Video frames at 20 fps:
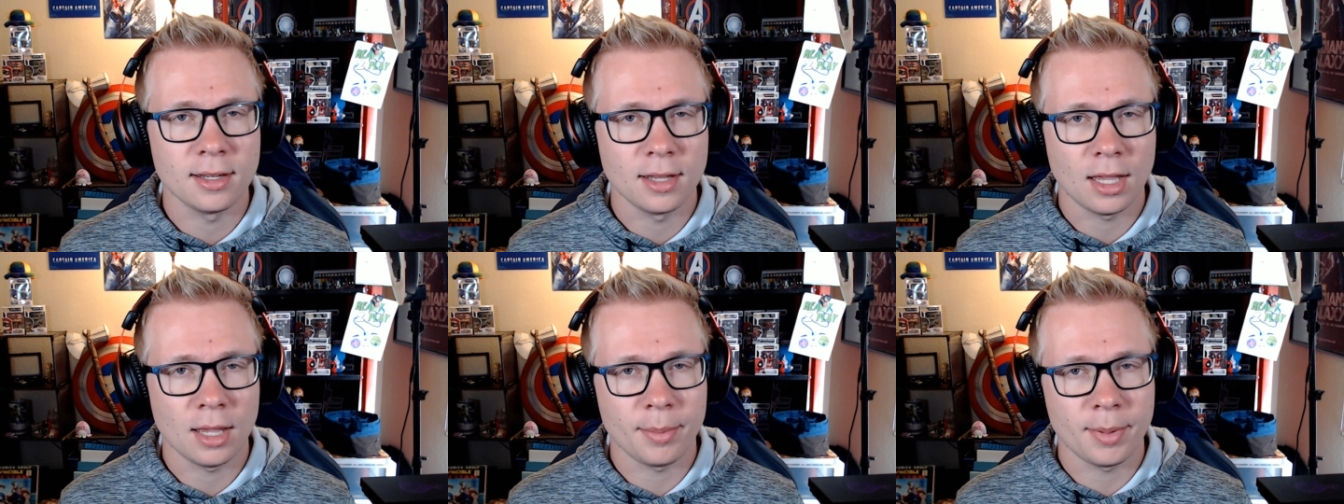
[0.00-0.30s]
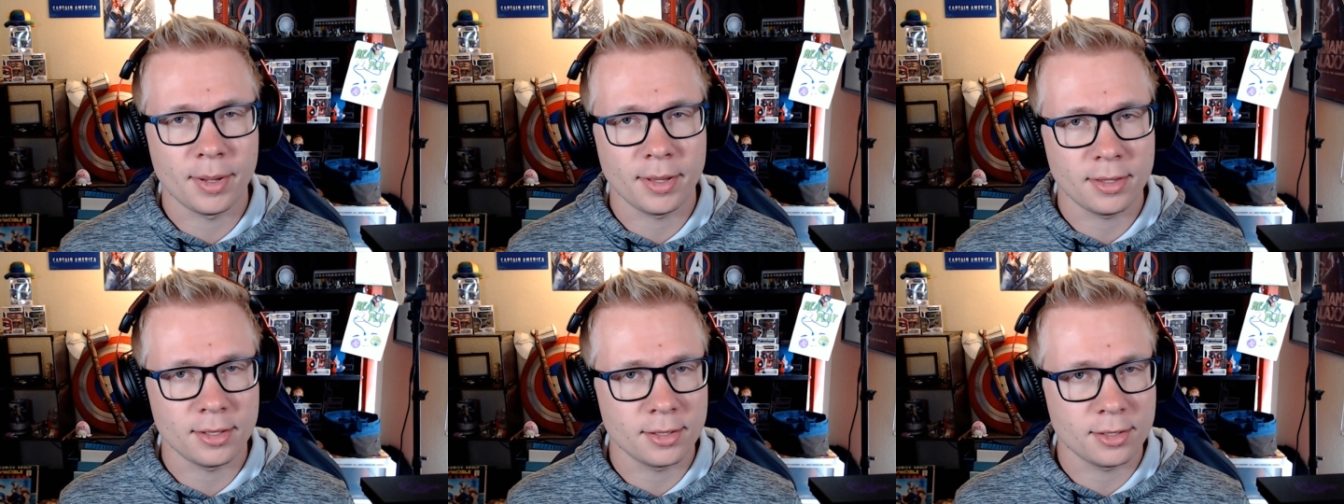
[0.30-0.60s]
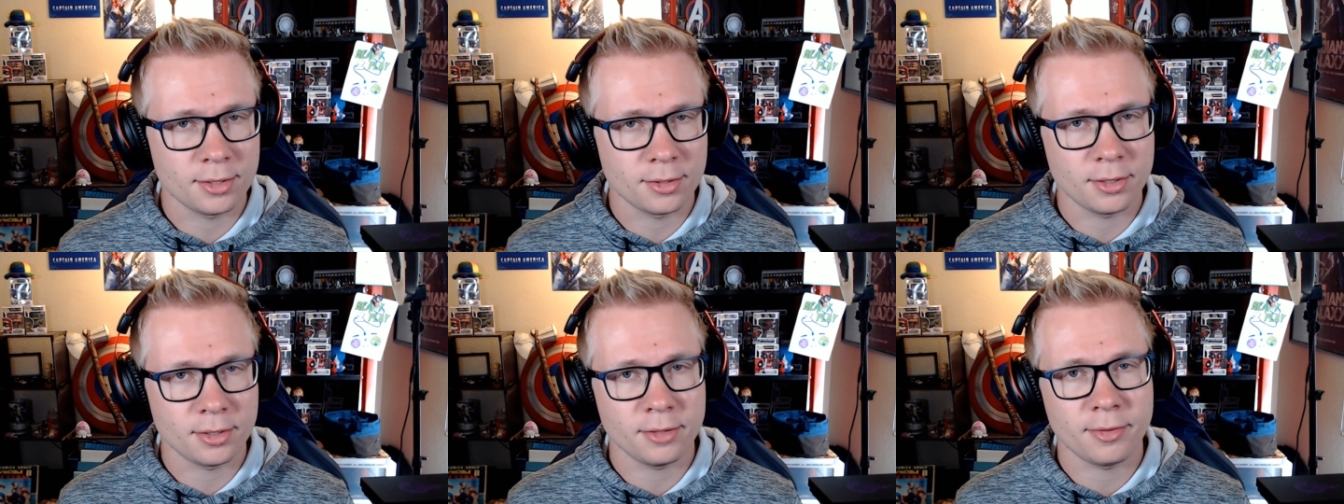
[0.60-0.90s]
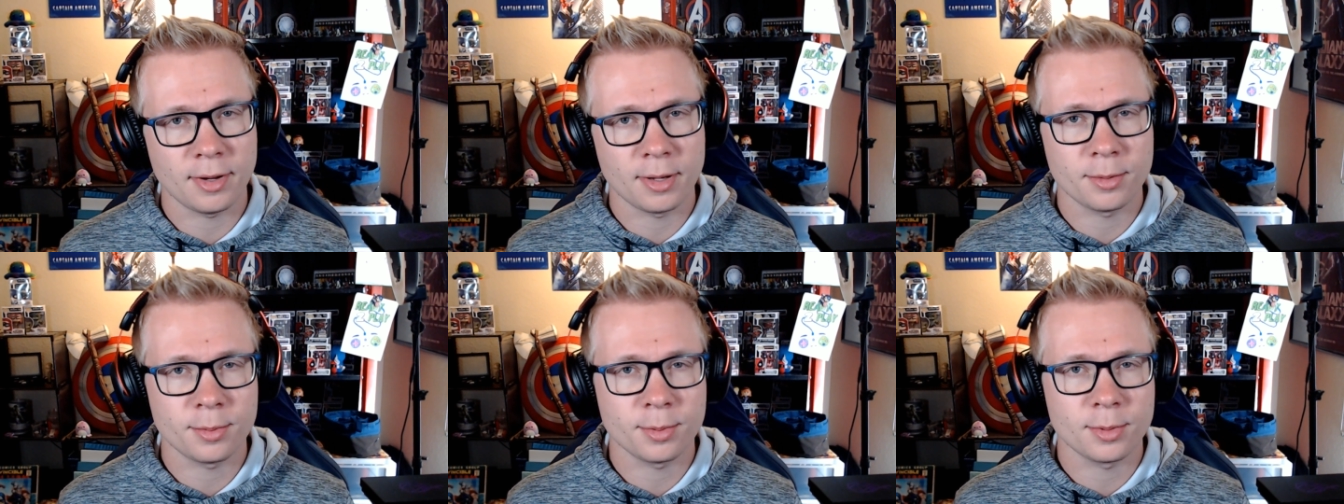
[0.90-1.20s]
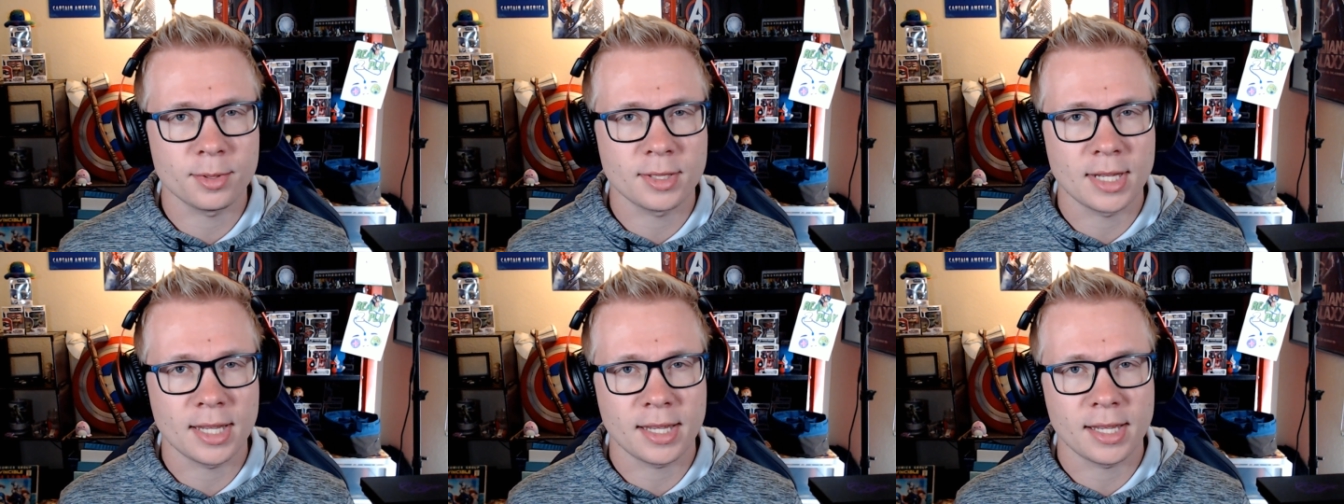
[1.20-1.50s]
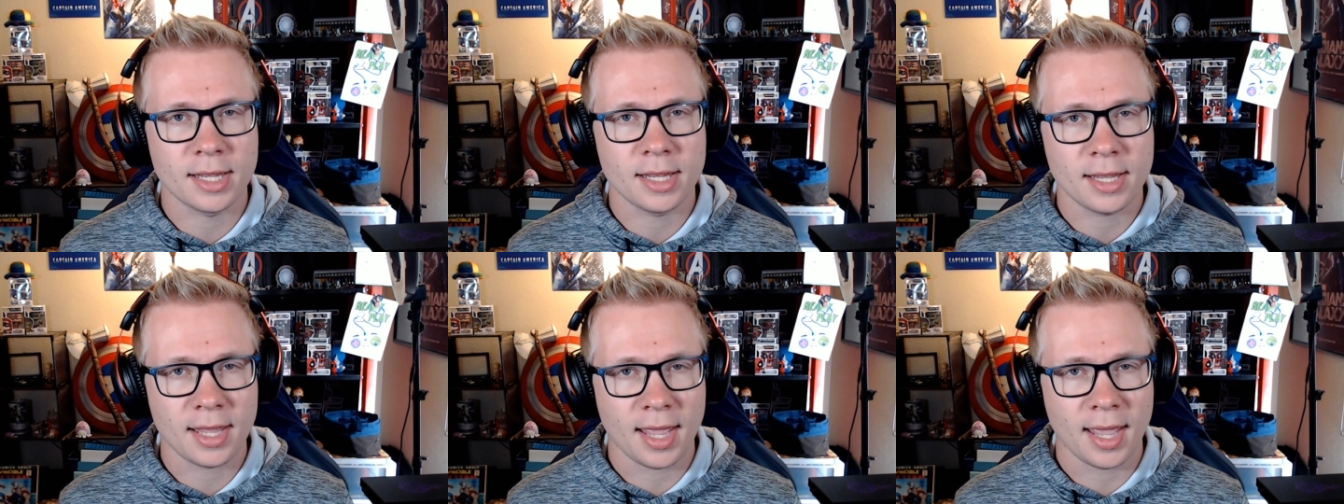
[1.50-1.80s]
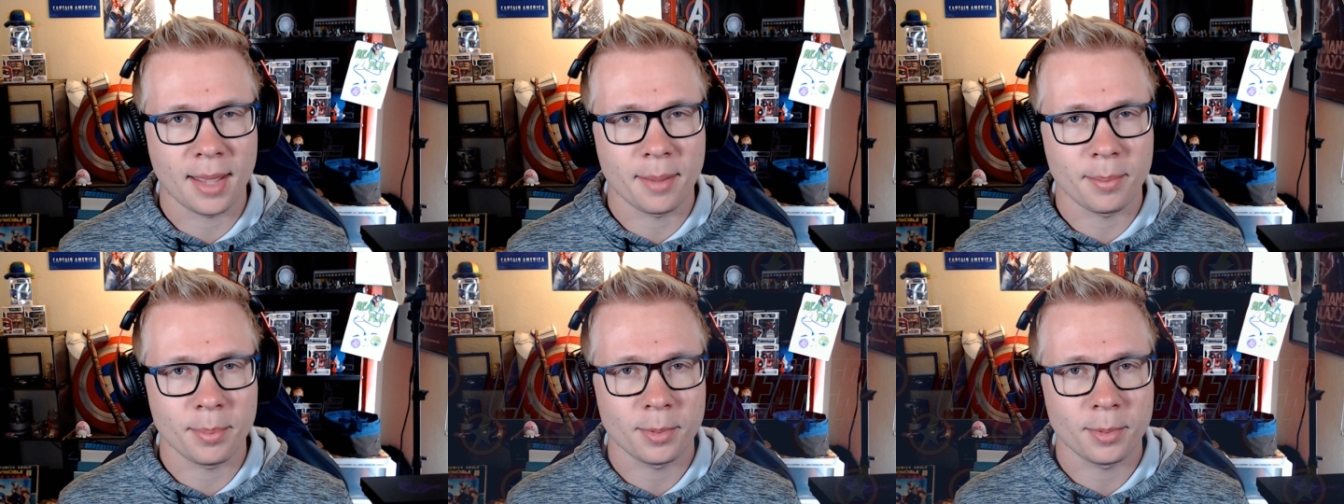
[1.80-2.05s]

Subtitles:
about this 30 frames per second cap.